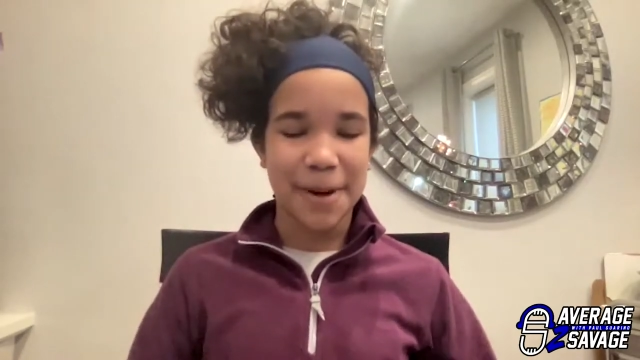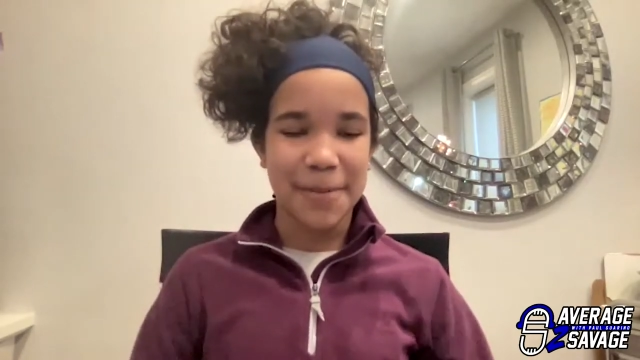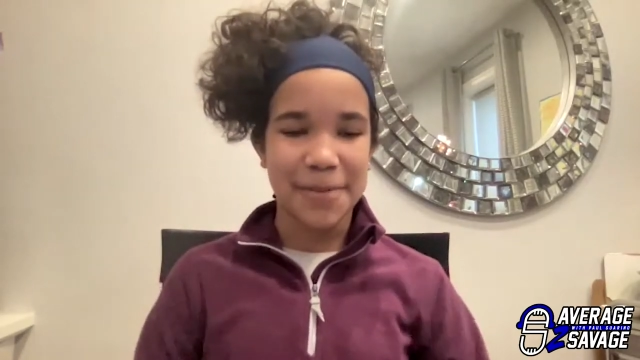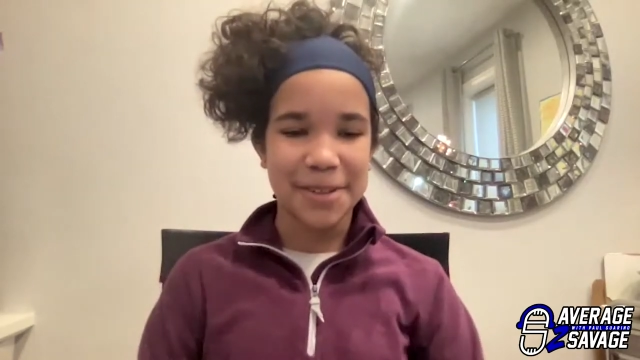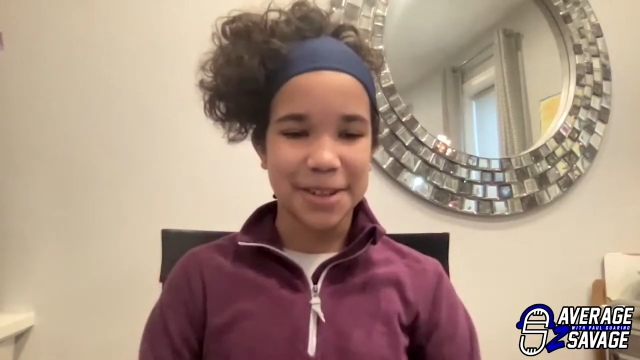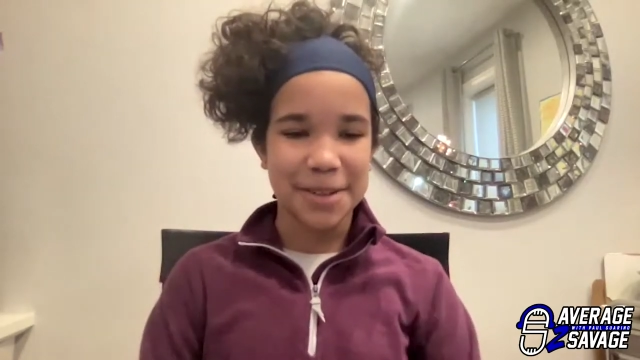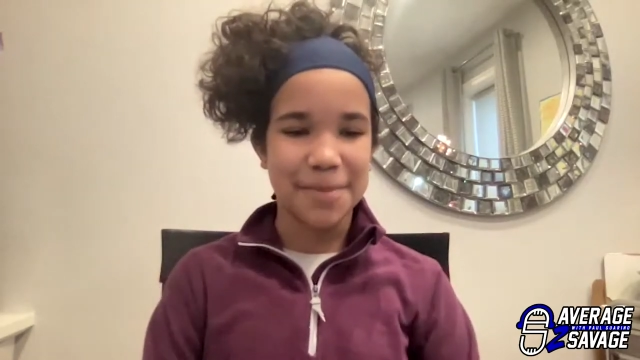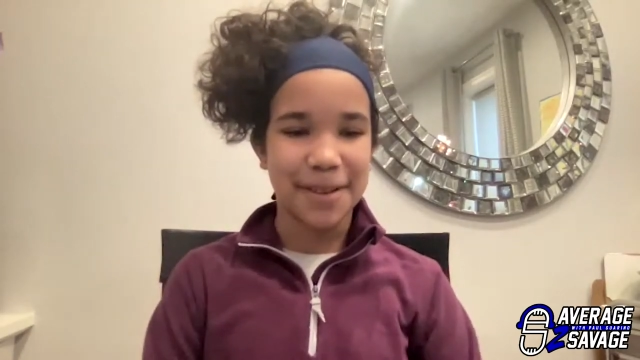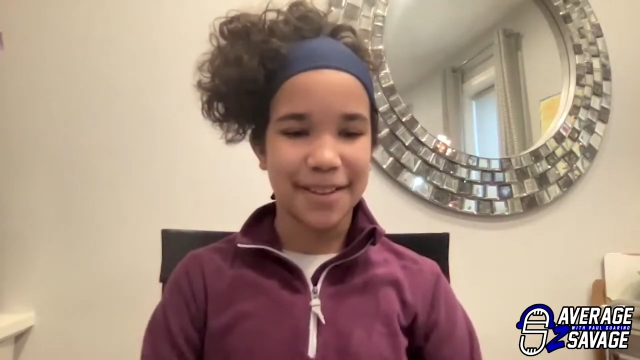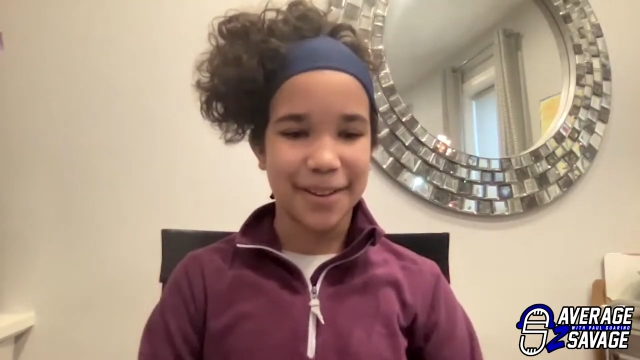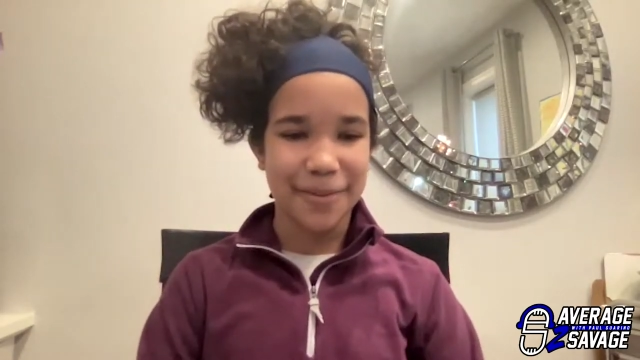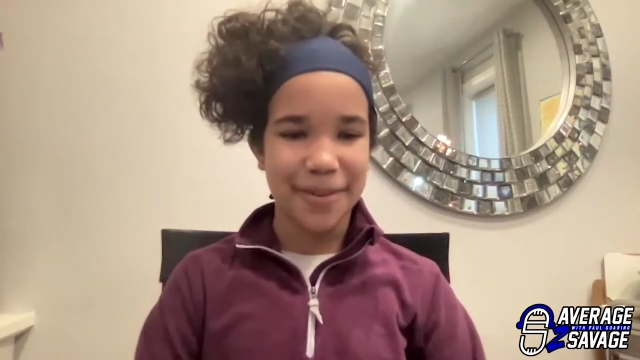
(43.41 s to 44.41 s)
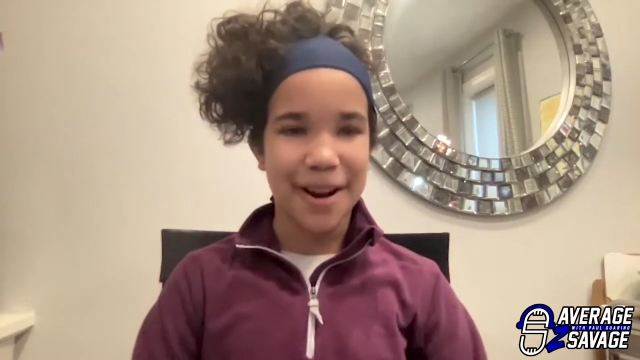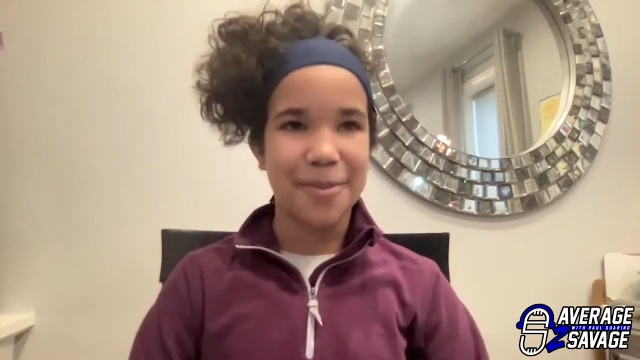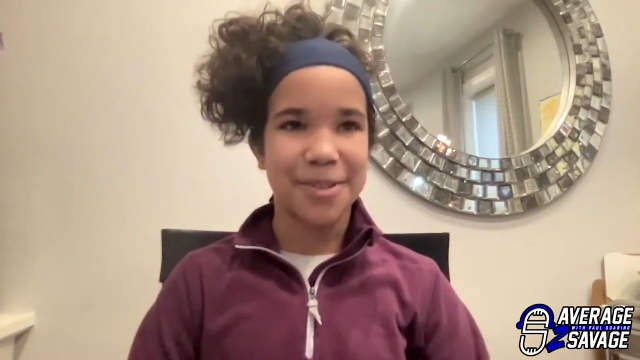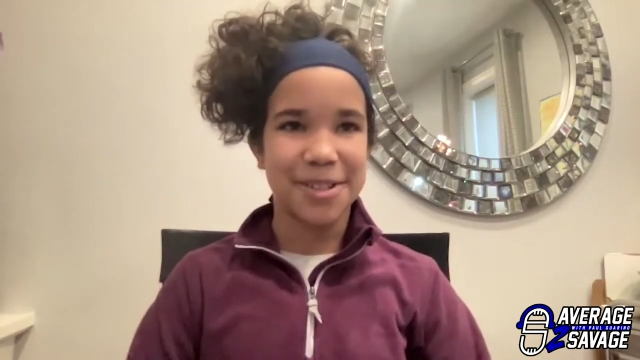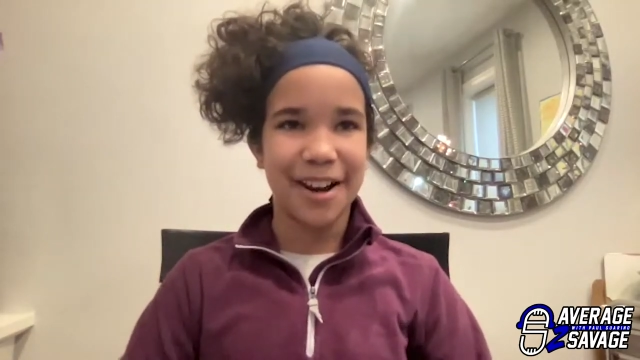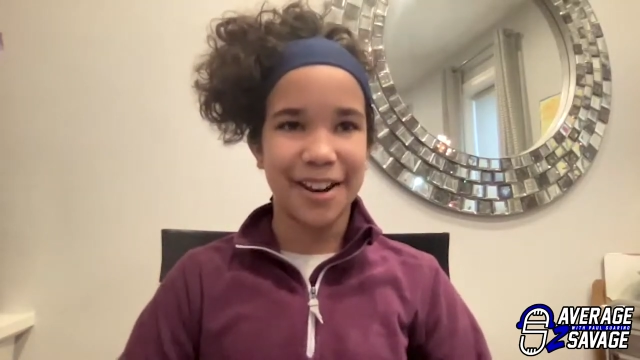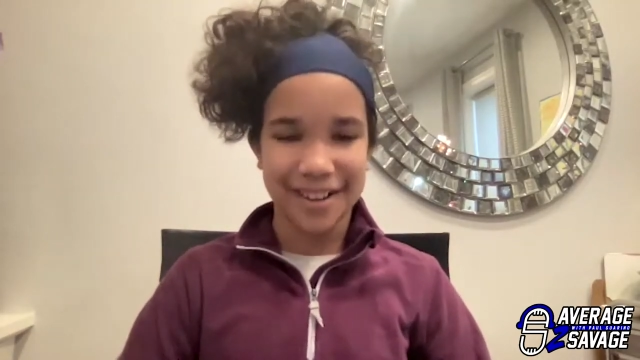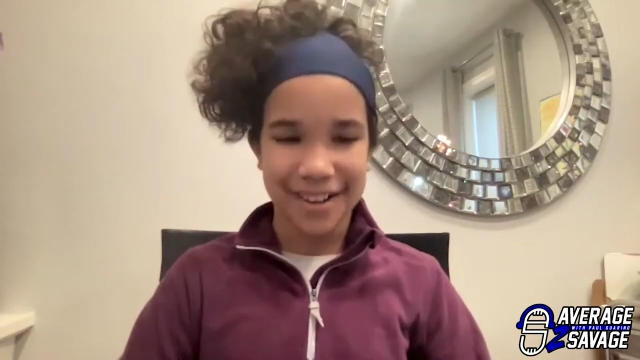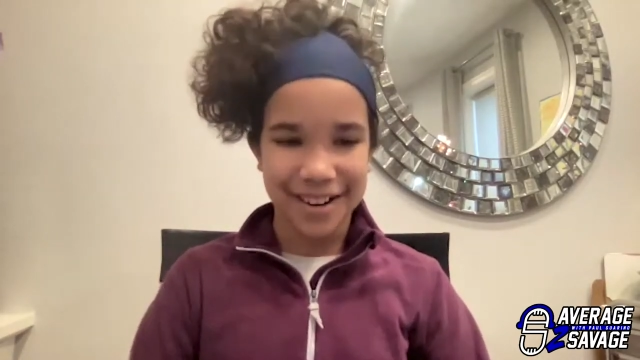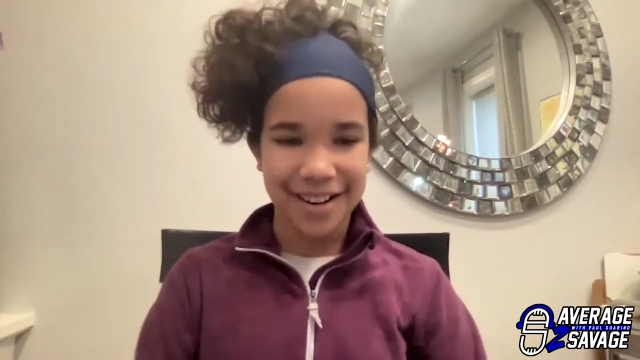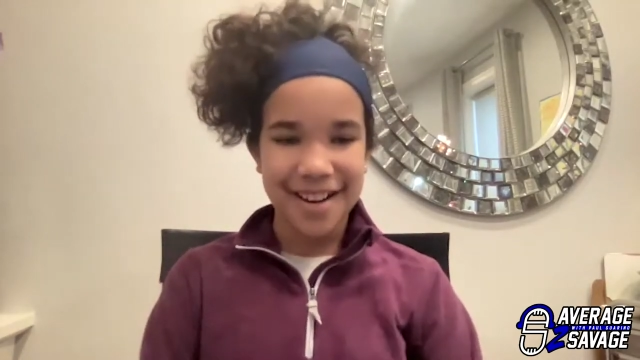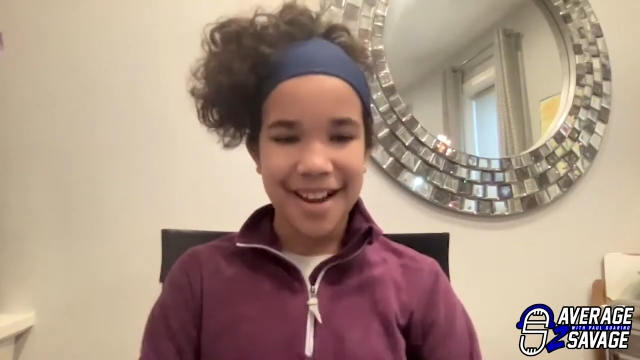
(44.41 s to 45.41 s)
obviously, but like when I was
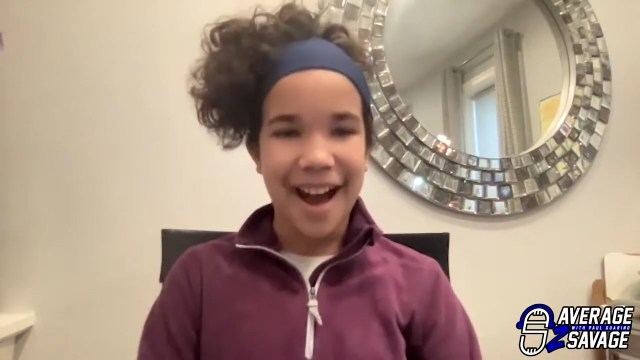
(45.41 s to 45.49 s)
younger,